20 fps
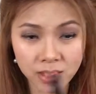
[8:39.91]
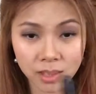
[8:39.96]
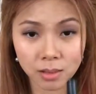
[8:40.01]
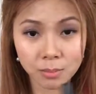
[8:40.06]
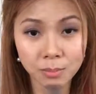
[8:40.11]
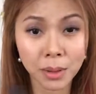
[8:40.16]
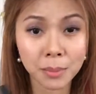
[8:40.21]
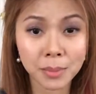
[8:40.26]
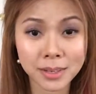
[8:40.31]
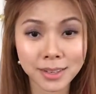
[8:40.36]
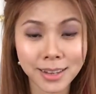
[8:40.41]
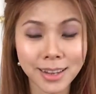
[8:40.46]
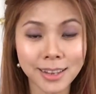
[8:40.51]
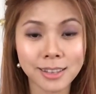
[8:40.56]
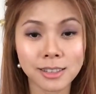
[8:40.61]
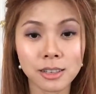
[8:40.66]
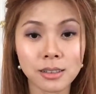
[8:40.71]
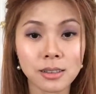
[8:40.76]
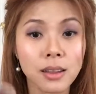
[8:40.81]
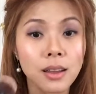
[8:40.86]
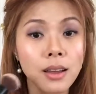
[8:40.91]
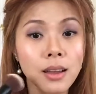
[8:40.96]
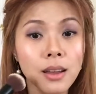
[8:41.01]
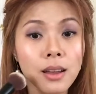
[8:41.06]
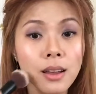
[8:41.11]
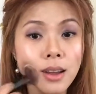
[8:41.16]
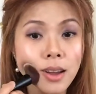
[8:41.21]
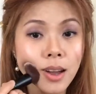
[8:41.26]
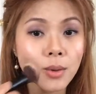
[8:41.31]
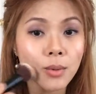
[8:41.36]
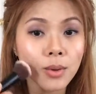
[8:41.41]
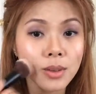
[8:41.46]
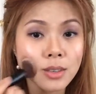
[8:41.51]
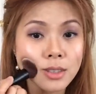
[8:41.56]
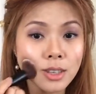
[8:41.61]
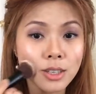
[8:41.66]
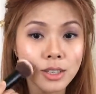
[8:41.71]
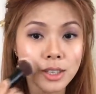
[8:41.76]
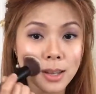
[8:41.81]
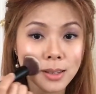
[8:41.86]
pigmentation, I would
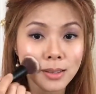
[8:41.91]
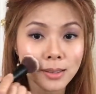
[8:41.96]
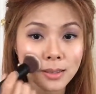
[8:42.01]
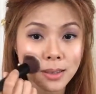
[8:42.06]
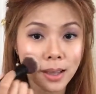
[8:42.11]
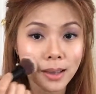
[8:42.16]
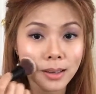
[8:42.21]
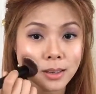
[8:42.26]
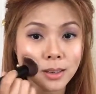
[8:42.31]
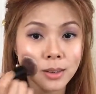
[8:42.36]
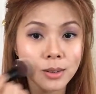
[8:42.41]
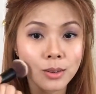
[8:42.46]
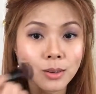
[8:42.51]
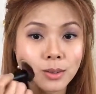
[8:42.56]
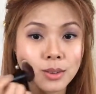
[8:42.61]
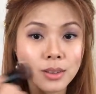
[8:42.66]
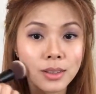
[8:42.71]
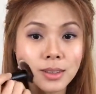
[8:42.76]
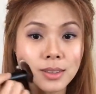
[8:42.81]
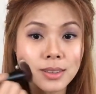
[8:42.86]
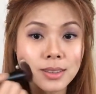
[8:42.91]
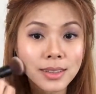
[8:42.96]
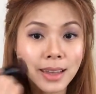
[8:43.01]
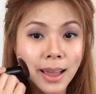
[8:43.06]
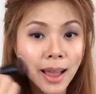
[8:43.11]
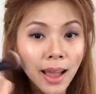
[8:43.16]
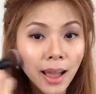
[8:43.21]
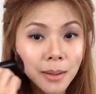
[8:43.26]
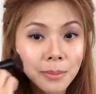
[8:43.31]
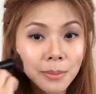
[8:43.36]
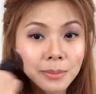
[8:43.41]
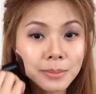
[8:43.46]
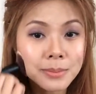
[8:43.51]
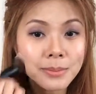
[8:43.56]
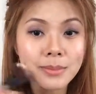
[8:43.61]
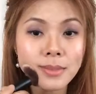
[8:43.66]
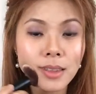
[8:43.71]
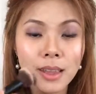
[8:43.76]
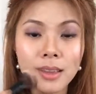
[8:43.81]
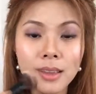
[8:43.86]
suggest that you dab
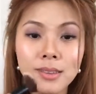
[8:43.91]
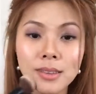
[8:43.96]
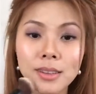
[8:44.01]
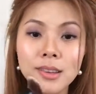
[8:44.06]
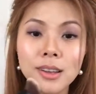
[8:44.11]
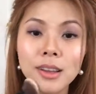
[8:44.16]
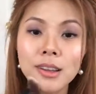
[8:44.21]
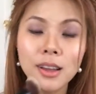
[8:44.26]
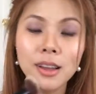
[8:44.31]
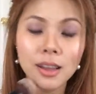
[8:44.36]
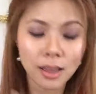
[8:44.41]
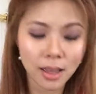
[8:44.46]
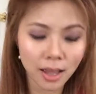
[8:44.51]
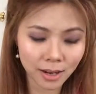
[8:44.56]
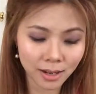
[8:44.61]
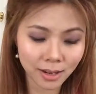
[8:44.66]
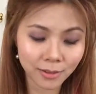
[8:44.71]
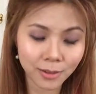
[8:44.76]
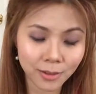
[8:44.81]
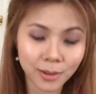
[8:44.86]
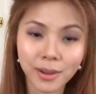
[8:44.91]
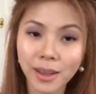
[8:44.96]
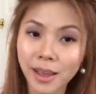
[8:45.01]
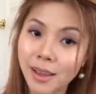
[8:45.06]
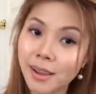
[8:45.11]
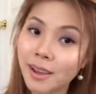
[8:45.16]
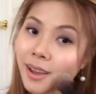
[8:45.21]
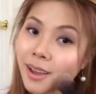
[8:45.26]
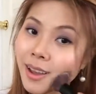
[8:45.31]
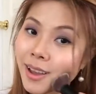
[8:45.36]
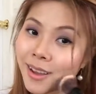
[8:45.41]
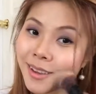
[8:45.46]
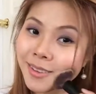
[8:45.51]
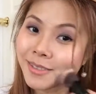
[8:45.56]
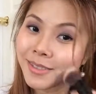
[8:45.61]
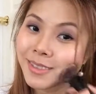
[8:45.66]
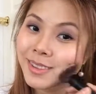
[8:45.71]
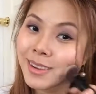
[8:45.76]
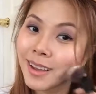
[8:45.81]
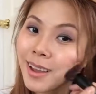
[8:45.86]
it, and if you have
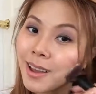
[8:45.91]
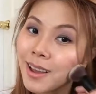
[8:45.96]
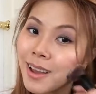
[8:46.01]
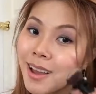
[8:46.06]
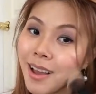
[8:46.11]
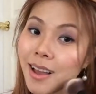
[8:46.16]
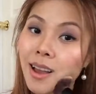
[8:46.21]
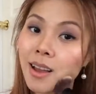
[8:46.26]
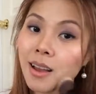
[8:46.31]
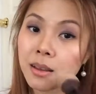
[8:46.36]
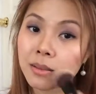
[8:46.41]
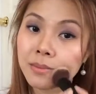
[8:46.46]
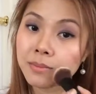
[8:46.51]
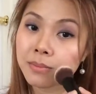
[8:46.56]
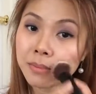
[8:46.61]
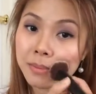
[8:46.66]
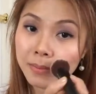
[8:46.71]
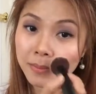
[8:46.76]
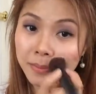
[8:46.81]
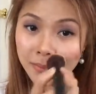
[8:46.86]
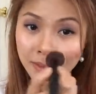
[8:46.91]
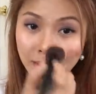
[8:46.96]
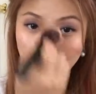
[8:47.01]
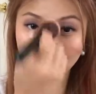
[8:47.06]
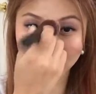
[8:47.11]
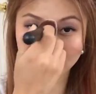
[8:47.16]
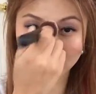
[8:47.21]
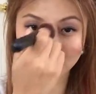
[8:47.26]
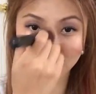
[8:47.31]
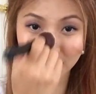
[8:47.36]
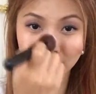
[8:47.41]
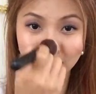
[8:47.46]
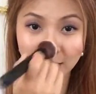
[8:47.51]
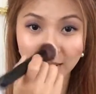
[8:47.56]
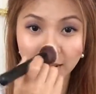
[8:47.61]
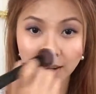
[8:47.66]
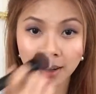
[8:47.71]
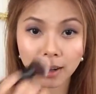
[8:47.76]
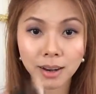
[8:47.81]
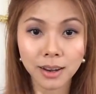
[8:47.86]
nicer,
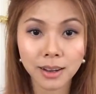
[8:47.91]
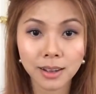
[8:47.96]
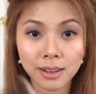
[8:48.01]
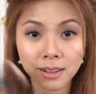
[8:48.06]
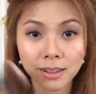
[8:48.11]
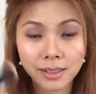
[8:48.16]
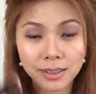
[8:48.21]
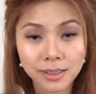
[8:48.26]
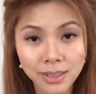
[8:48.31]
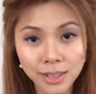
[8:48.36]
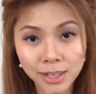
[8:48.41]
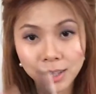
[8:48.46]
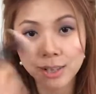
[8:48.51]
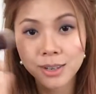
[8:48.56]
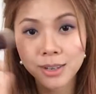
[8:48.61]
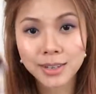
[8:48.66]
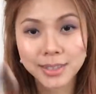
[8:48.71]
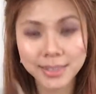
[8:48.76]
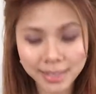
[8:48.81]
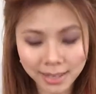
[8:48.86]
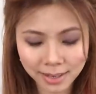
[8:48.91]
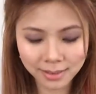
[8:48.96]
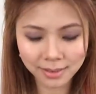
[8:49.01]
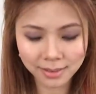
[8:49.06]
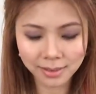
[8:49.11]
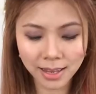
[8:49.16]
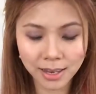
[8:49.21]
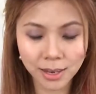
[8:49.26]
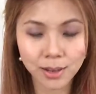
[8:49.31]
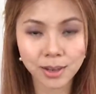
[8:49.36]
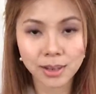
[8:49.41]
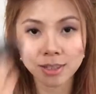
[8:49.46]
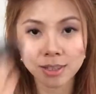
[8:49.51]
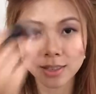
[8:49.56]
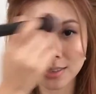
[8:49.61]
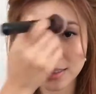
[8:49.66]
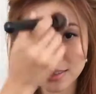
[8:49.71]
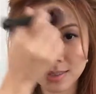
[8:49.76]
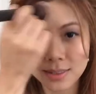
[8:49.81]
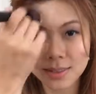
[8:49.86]
clearer skin, then you can
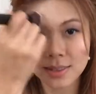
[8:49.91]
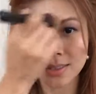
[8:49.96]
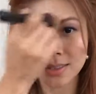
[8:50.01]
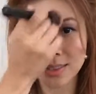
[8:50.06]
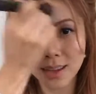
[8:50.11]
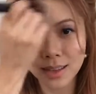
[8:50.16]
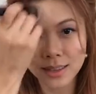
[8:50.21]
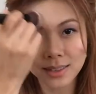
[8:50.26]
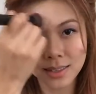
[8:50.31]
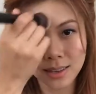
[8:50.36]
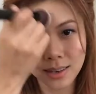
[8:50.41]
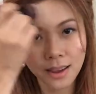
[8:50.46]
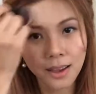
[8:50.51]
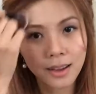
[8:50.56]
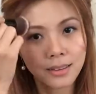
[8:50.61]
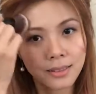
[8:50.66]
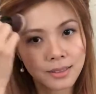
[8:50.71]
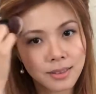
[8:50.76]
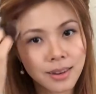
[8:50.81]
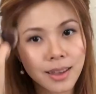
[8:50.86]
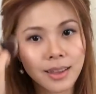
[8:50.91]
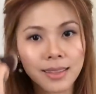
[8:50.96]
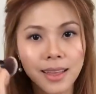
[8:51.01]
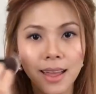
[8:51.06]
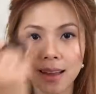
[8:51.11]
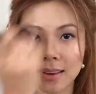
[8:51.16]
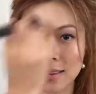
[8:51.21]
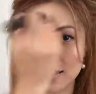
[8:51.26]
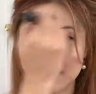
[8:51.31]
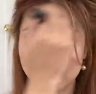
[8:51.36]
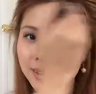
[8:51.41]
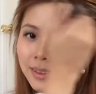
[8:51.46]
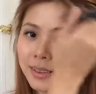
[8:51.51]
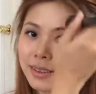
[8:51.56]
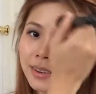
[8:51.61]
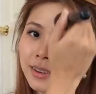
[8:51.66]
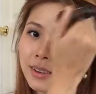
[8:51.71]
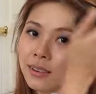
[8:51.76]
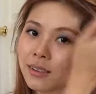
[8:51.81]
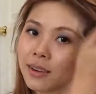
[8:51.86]
just dust it on like that,
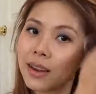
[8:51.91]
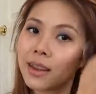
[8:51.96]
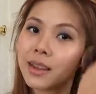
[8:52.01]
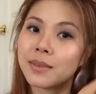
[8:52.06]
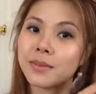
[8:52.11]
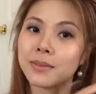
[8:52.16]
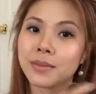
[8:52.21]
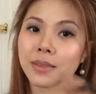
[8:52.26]
right?